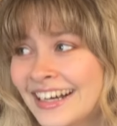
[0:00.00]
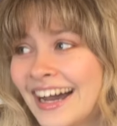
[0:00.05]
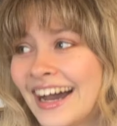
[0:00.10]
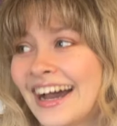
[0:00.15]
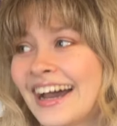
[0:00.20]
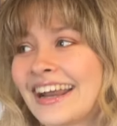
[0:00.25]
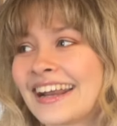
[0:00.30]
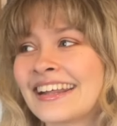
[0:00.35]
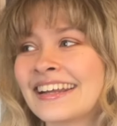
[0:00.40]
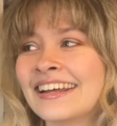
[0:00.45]

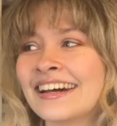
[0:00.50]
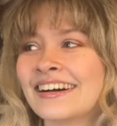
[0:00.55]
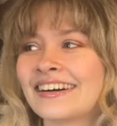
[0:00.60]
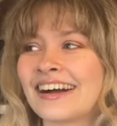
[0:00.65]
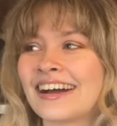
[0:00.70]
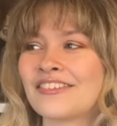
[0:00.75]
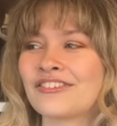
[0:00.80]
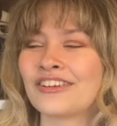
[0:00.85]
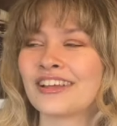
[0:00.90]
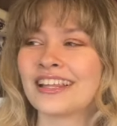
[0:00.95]
I don't know.
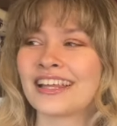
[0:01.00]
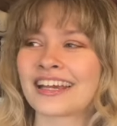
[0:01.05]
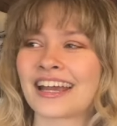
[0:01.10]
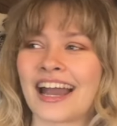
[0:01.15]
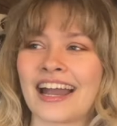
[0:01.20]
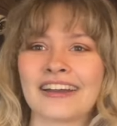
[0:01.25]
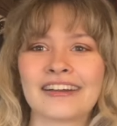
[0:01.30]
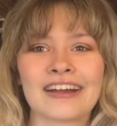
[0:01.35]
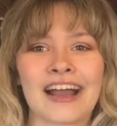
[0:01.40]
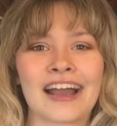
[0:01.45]
I feel like
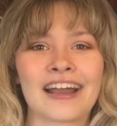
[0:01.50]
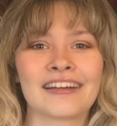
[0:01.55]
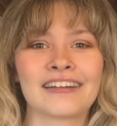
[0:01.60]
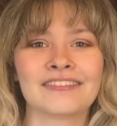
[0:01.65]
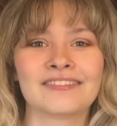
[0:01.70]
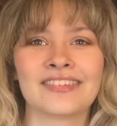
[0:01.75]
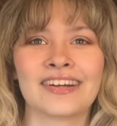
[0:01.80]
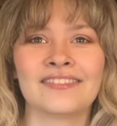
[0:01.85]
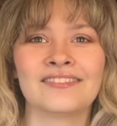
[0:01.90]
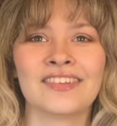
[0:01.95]

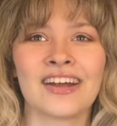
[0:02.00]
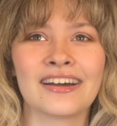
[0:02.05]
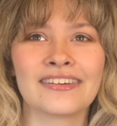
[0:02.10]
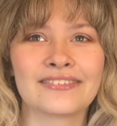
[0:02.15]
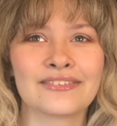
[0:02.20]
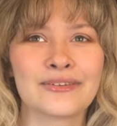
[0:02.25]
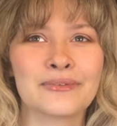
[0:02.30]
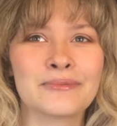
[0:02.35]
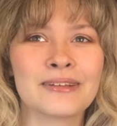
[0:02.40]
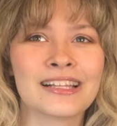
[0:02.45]
I'm
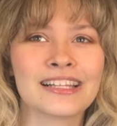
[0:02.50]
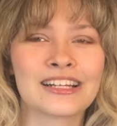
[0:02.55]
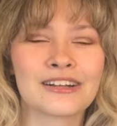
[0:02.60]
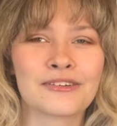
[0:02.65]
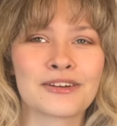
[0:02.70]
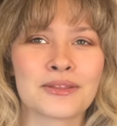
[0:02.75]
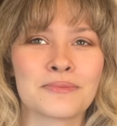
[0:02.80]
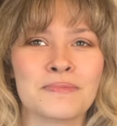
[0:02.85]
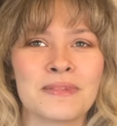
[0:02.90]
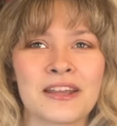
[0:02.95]
not familiar
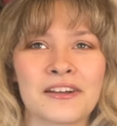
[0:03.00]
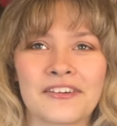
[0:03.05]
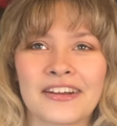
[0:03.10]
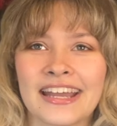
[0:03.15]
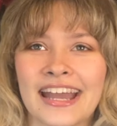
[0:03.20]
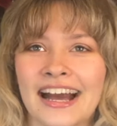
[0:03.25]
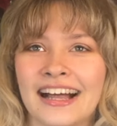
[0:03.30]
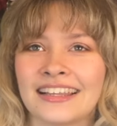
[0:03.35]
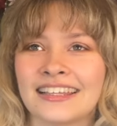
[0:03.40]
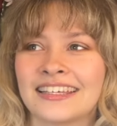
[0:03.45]
with Mirielle
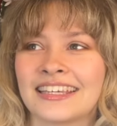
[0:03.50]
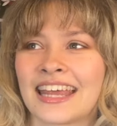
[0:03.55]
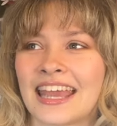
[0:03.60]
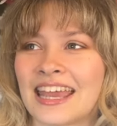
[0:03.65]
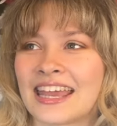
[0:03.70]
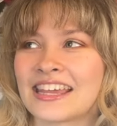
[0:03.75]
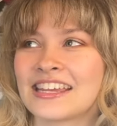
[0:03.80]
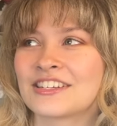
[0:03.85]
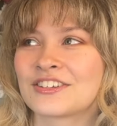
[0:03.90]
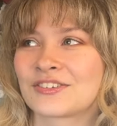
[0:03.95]
Allen
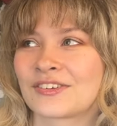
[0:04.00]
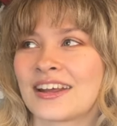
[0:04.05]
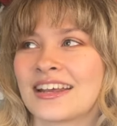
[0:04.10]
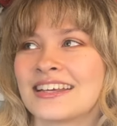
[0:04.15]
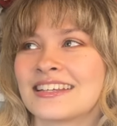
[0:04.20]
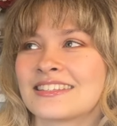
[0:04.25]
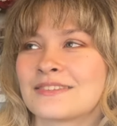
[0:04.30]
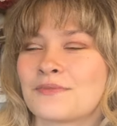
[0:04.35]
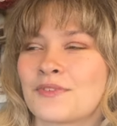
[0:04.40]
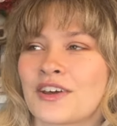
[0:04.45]
age
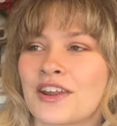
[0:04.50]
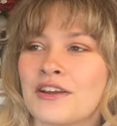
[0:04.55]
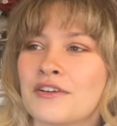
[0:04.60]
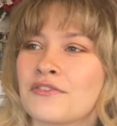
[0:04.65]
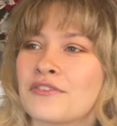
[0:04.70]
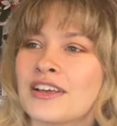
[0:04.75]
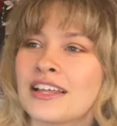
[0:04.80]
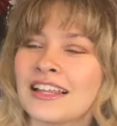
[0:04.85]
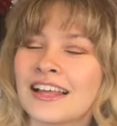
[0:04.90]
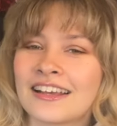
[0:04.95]
rates, but I
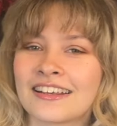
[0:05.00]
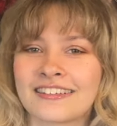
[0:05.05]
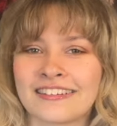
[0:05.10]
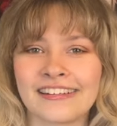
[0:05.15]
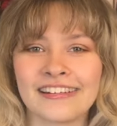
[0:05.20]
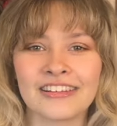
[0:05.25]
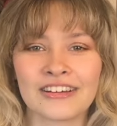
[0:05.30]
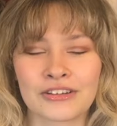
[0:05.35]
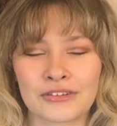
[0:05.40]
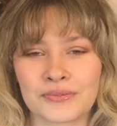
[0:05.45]
feel like she
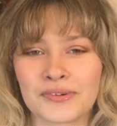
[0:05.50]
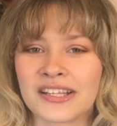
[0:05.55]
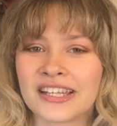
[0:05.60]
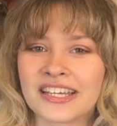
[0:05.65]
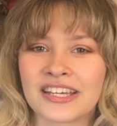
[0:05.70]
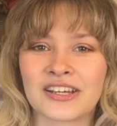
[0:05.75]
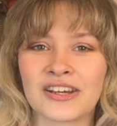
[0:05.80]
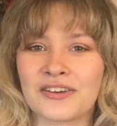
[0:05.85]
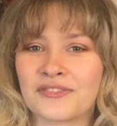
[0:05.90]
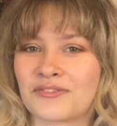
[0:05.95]
looks really
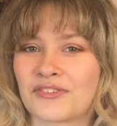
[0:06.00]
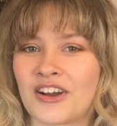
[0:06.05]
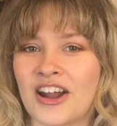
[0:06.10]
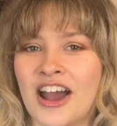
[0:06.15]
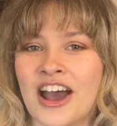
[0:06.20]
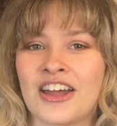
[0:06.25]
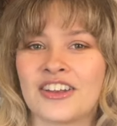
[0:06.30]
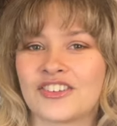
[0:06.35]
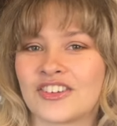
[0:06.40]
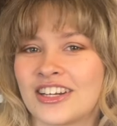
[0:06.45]
good for
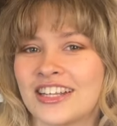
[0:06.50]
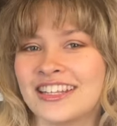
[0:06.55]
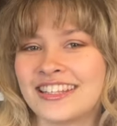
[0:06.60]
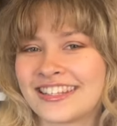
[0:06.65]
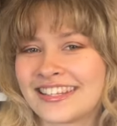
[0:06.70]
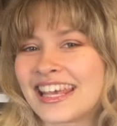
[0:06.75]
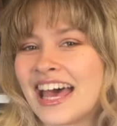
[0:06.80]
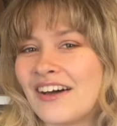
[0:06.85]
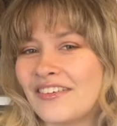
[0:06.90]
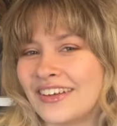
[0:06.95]

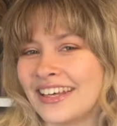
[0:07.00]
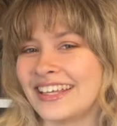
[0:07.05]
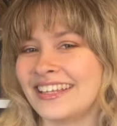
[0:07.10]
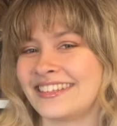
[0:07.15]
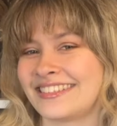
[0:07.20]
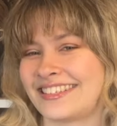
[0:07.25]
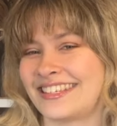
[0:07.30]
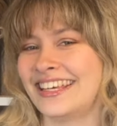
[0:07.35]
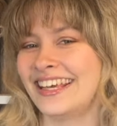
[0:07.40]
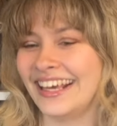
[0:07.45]

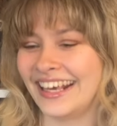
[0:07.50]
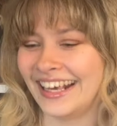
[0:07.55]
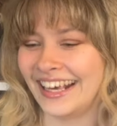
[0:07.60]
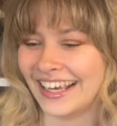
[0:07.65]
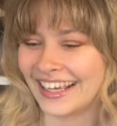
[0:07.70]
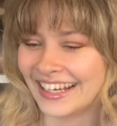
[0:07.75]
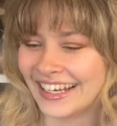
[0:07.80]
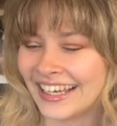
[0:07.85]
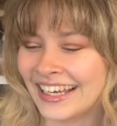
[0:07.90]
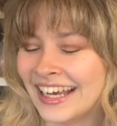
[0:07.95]

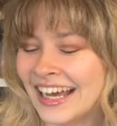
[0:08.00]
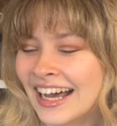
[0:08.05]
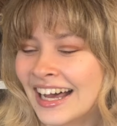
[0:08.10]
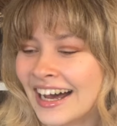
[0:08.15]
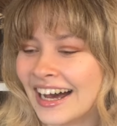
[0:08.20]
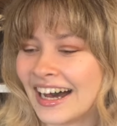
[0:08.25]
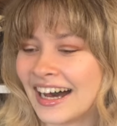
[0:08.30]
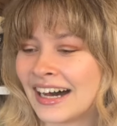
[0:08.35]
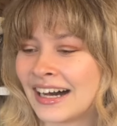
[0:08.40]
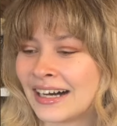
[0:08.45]

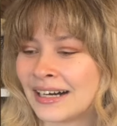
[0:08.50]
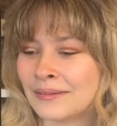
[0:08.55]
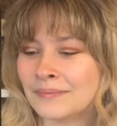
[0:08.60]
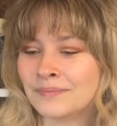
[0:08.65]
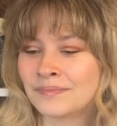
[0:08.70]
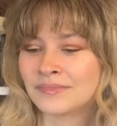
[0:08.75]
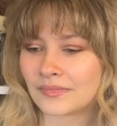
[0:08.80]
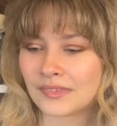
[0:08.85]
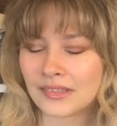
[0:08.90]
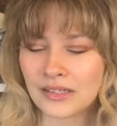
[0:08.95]
117.
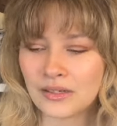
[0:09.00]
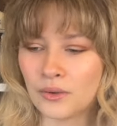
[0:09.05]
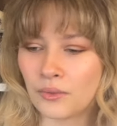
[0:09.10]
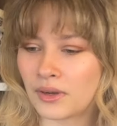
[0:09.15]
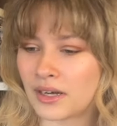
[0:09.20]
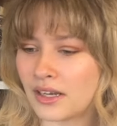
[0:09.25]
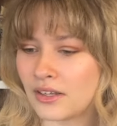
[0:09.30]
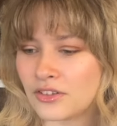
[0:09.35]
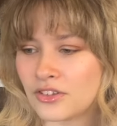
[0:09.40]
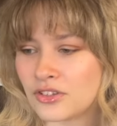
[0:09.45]
What
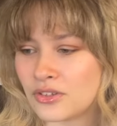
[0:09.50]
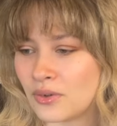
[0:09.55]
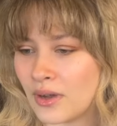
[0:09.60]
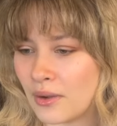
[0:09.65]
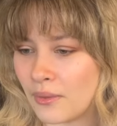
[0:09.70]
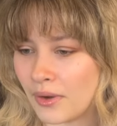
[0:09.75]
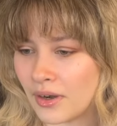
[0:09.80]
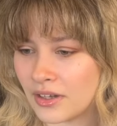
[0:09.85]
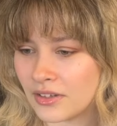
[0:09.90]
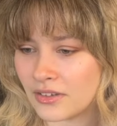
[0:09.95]
else do I
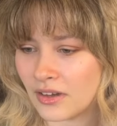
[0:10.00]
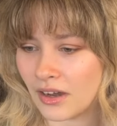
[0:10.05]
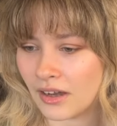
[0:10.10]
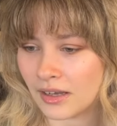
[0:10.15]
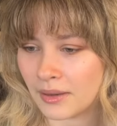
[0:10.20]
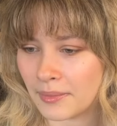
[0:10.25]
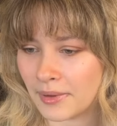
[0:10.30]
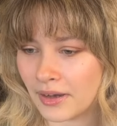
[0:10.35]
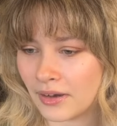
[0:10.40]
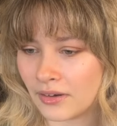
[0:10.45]
want to talk
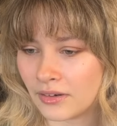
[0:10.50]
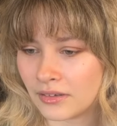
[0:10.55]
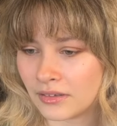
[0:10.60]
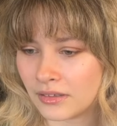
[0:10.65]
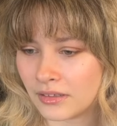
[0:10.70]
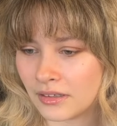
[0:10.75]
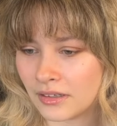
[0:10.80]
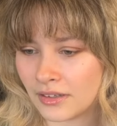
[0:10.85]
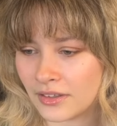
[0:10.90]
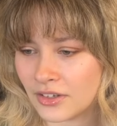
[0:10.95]
about?
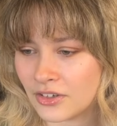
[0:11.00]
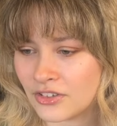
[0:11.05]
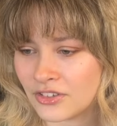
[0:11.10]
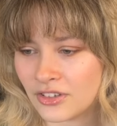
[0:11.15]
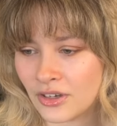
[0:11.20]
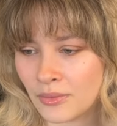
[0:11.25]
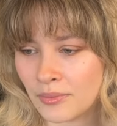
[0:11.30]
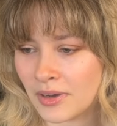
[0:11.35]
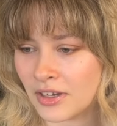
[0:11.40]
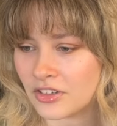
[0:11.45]
Oh, there's
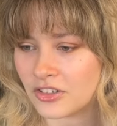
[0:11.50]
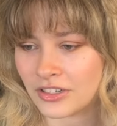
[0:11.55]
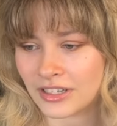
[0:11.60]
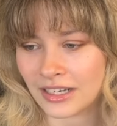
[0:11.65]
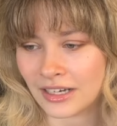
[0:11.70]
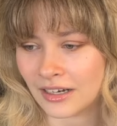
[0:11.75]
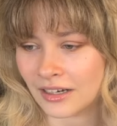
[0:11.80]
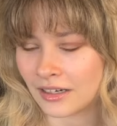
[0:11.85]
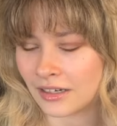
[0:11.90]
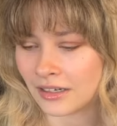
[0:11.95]
so much
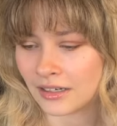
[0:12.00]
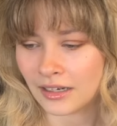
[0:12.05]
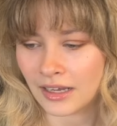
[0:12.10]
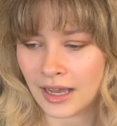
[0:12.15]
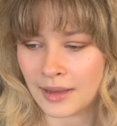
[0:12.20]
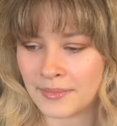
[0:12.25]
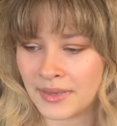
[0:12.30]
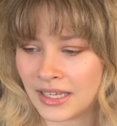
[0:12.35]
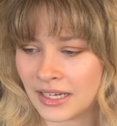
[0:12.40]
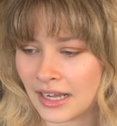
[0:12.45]
here.
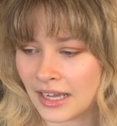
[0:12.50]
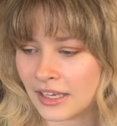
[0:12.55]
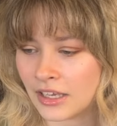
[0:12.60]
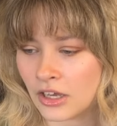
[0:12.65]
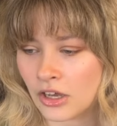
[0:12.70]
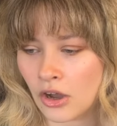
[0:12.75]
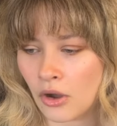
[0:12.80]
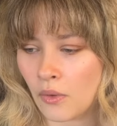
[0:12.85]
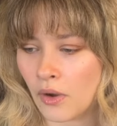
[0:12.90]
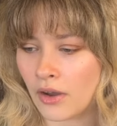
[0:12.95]
I mean, I could
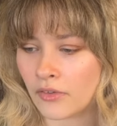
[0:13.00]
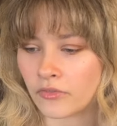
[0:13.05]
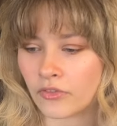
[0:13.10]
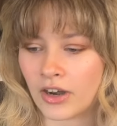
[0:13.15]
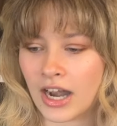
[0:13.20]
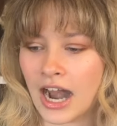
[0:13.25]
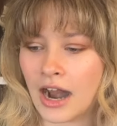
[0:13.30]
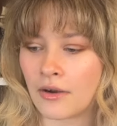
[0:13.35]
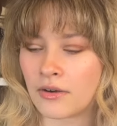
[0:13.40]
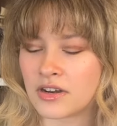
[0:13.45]
go on for
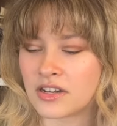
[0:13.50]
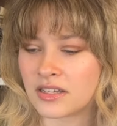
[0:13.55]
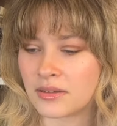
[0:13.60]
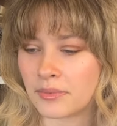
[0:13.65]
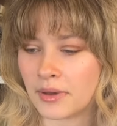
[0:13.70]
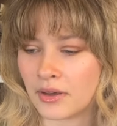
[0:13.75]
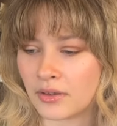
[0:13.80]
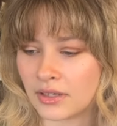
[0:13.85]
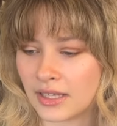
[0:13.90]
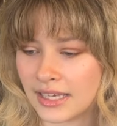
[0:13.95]
hours
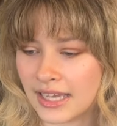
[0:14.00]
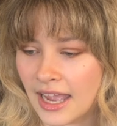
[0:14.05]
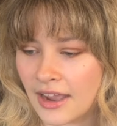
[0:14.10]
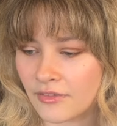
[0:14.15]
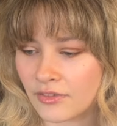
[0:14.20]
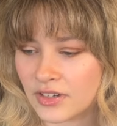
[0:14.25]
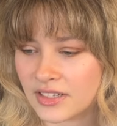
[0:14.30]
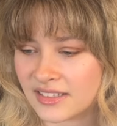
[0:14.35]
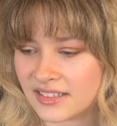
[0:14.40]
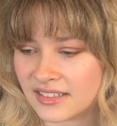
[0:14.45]
about like
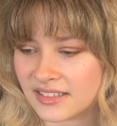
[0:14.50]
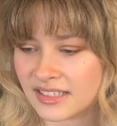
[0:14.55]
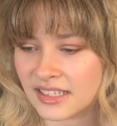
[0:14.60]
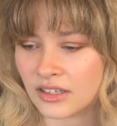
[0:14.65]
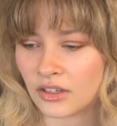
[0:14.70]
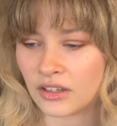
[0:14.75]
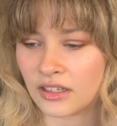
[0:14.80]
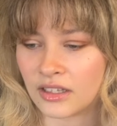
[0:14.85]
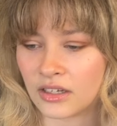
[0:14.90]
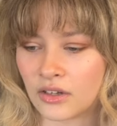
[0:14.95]
every
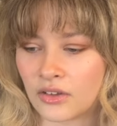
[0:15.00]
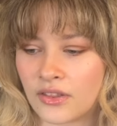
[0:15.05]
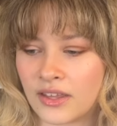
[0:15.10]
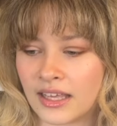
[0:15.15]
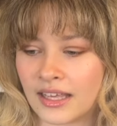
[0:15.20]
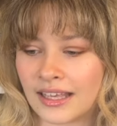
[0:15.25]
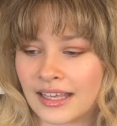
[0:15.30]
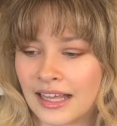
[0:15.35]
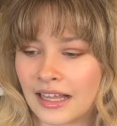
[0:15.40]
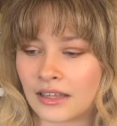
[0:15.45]
single little
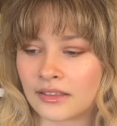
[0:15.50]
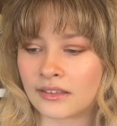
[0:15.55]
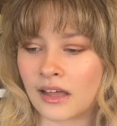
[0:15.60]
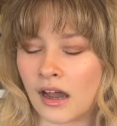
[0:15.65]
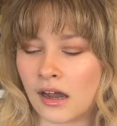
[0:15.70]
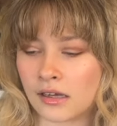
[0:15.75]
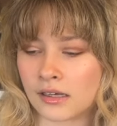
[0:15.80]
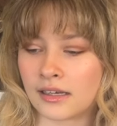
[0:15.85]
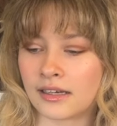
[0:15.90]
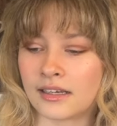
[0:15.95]
thing.
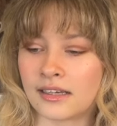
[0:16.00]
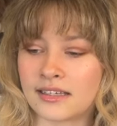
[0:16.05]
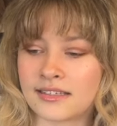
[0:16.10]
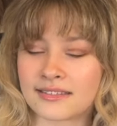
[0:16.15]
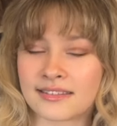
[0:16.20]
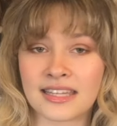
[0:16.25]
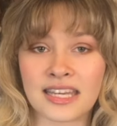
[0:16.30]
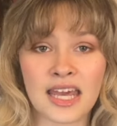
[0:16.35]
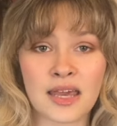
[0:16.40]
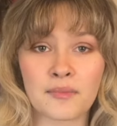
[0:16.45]
Kel'Naca is
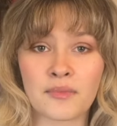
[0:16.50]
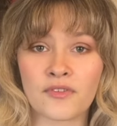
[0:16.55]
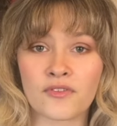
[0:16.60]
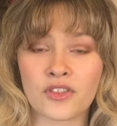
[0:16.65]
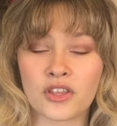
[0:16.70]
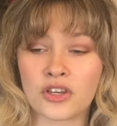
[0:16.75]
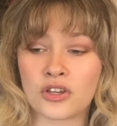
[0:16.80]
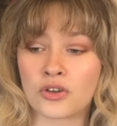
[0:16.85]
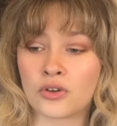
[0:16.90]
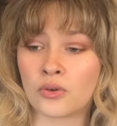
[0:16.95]
the name of
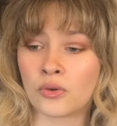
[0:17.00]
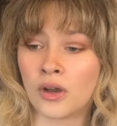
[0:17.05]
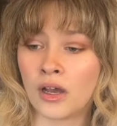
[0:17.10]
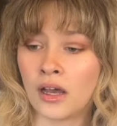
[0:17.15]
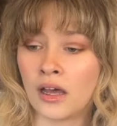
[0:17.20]
the new